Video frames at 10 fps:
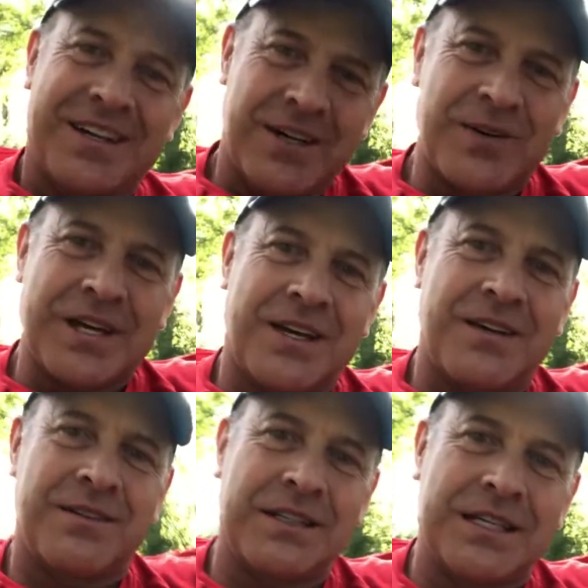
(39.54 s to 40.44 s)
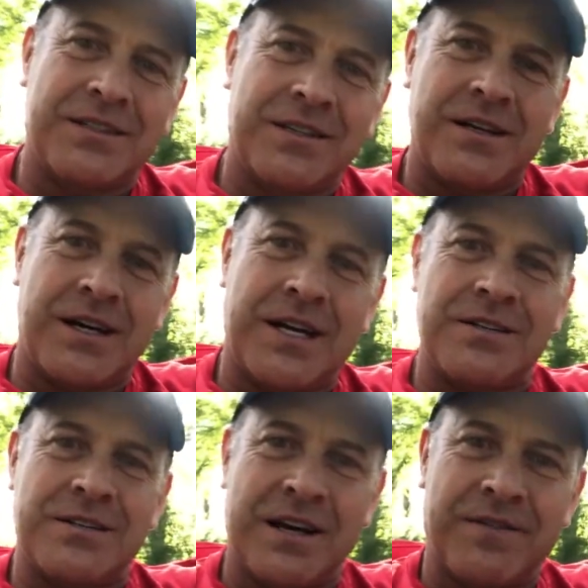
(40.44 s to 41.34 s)
Okay, Lacey, I
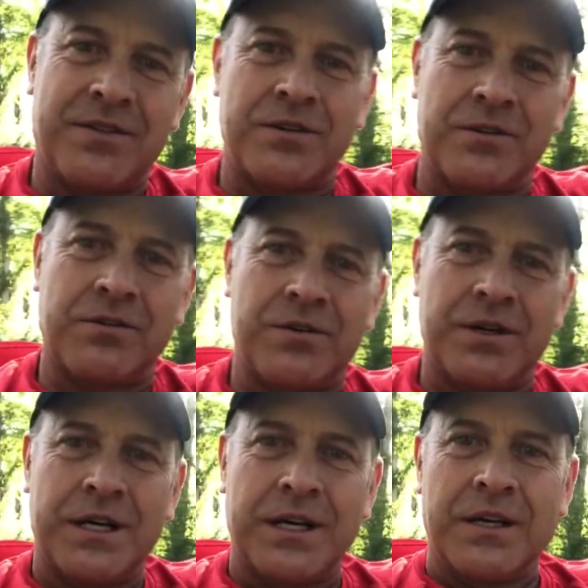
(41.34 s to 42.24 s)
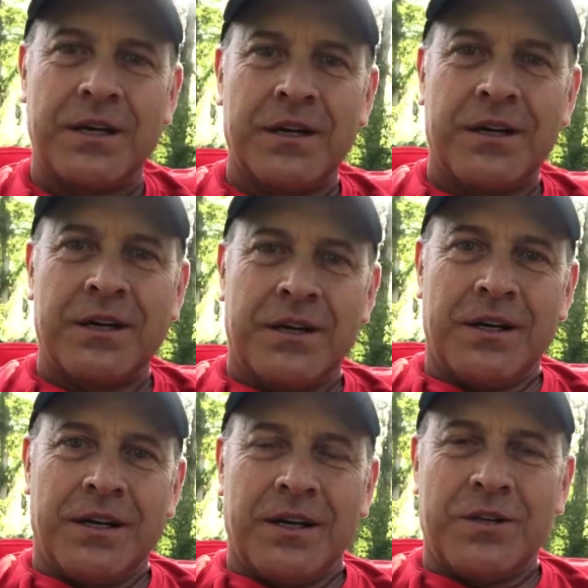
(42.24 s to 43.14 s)
just have to
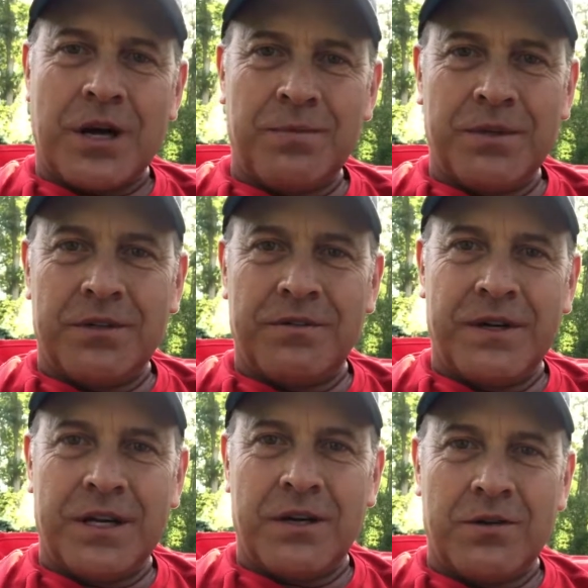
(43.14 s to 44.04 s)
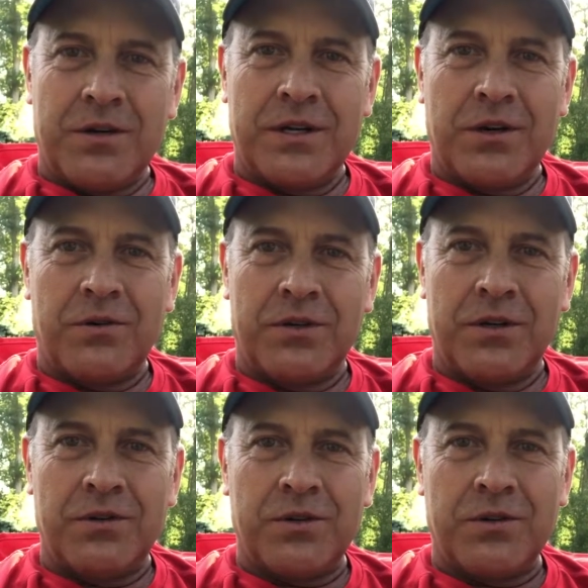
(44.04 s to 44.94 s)
drop a little video, a note
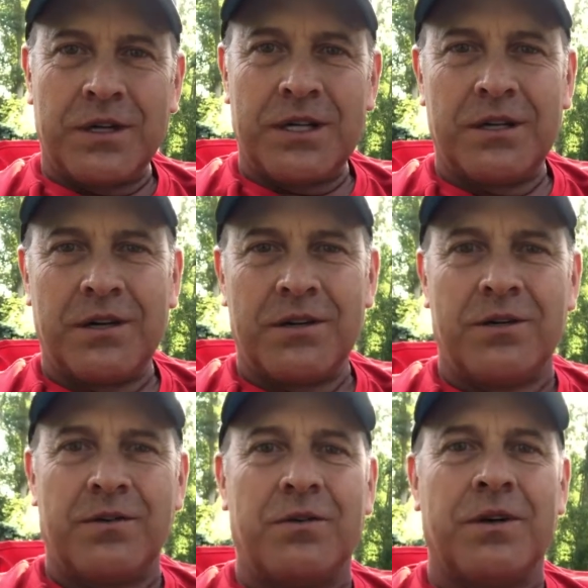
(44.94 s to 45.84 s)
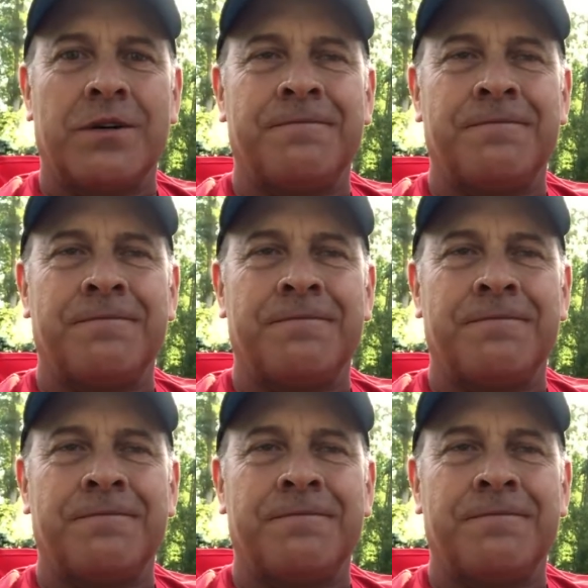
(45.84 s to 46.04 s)
to you, and tell you